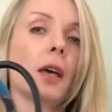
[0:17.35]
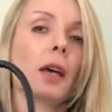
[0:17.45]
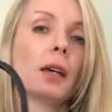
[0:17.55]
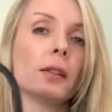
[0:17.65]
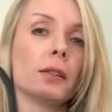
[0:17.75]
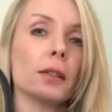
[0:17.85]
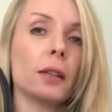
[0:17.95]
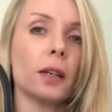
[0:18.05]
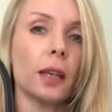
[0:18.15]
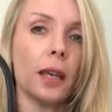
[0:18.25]
and
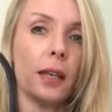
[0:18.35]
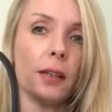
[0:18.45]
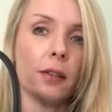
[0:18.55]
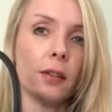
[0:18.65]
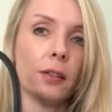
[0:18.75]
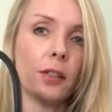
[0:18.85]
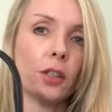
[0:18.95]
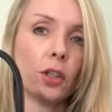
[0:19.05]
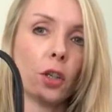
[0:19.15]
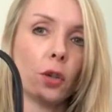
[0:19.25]
a Kelly
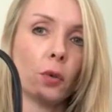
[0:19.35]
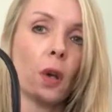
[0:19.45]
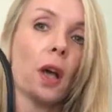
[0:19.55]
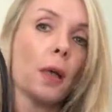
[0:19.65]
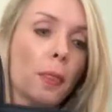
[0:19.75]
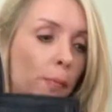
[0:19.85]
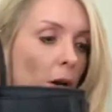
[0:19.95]
32. The